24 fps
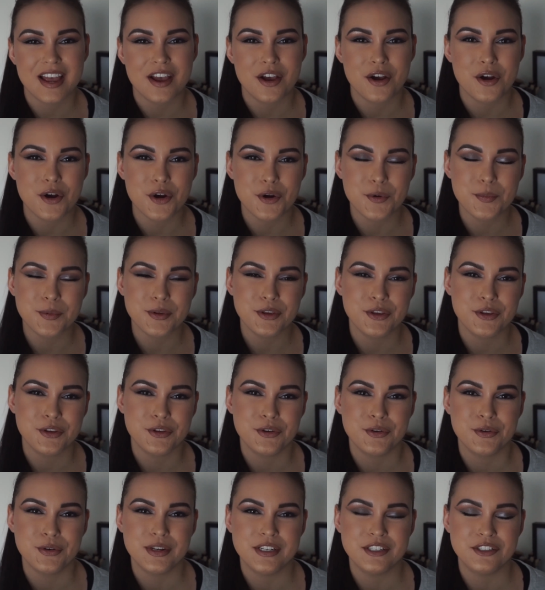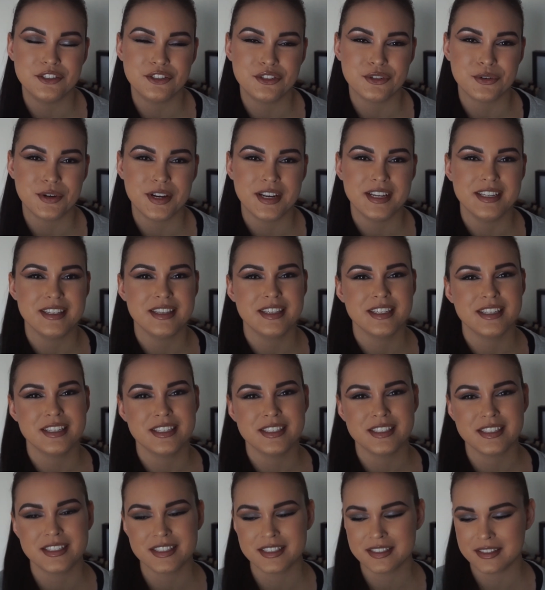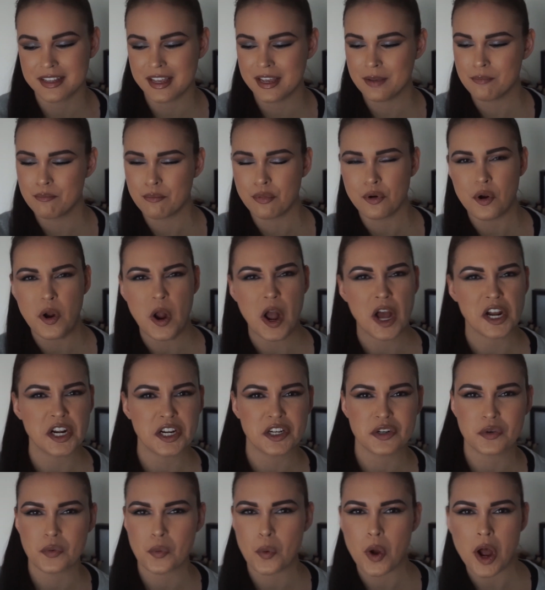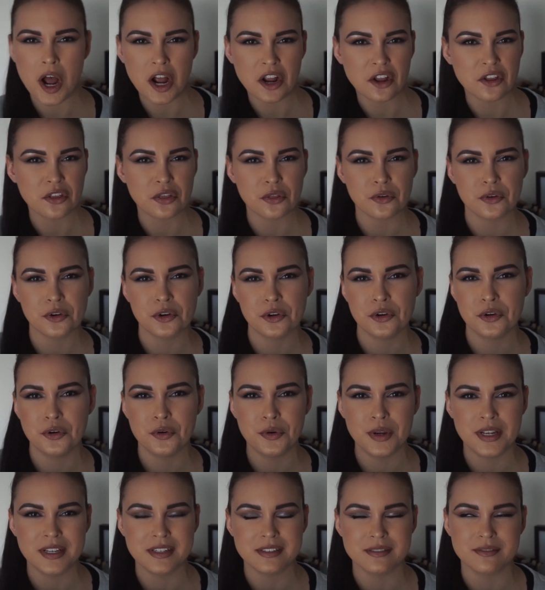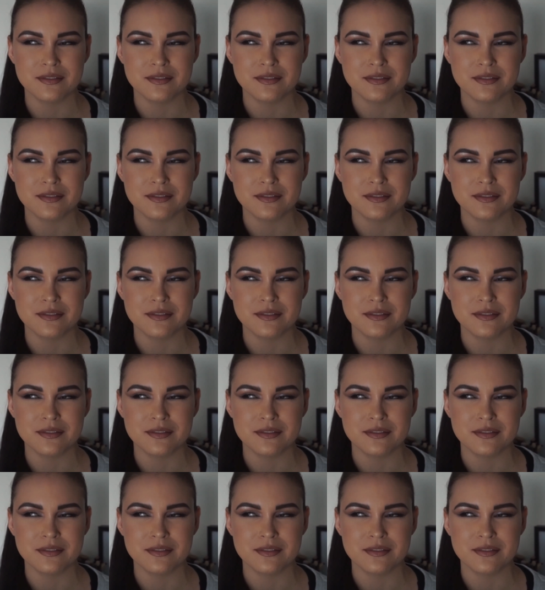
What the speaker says: hope you enjoyed this like product walkthrough and